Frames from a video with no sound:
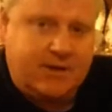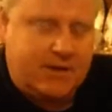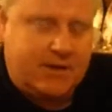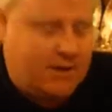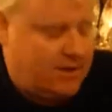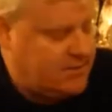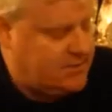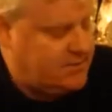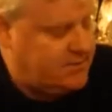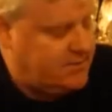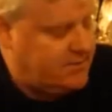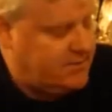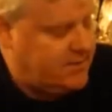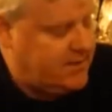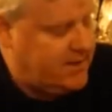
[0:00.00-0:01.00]
the cards,
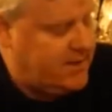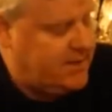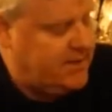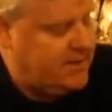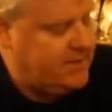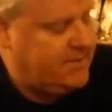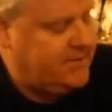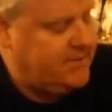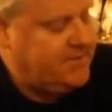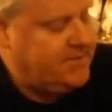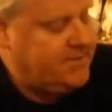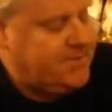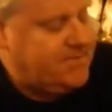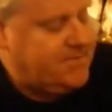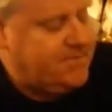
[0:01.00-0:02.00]
okay?
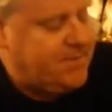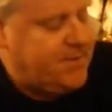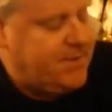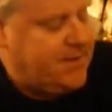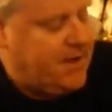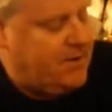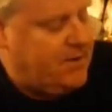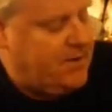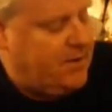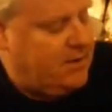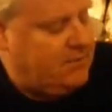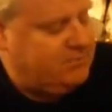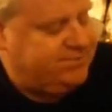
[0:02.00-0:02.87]
Now,